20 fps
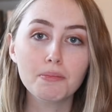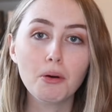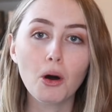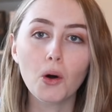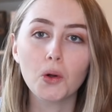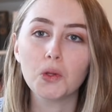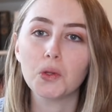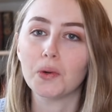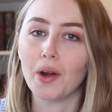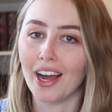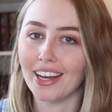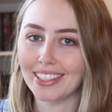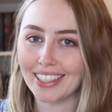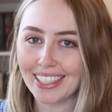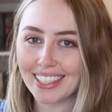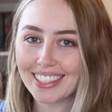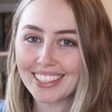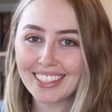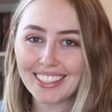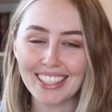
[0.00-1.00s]

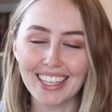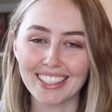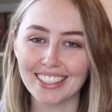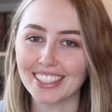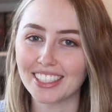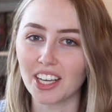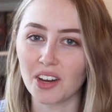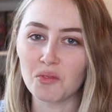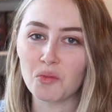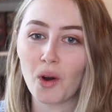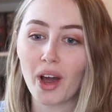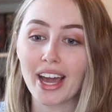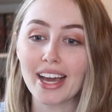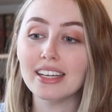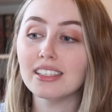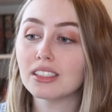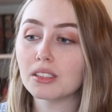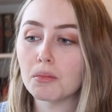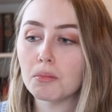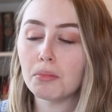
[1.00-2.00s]
polarizing in some ways,